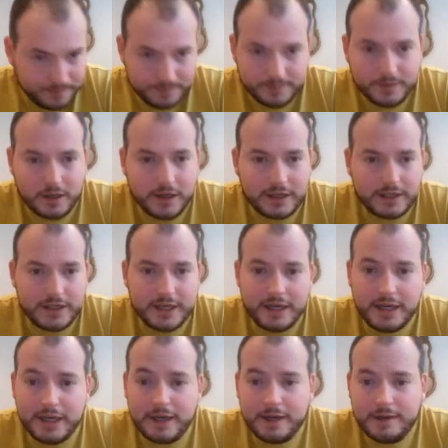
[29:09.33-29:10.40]
I can
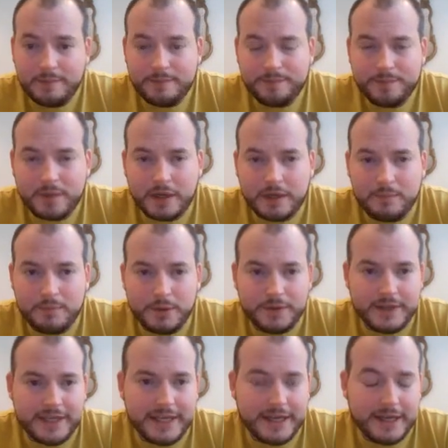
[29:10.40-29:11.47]
put
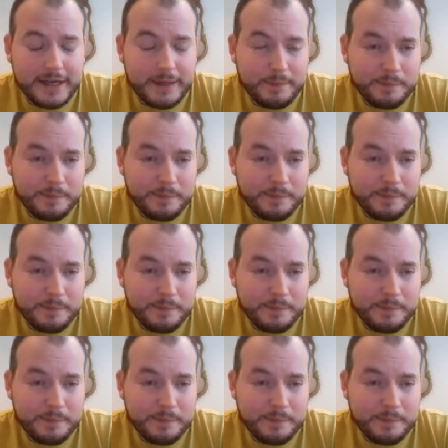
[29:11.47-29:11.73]
the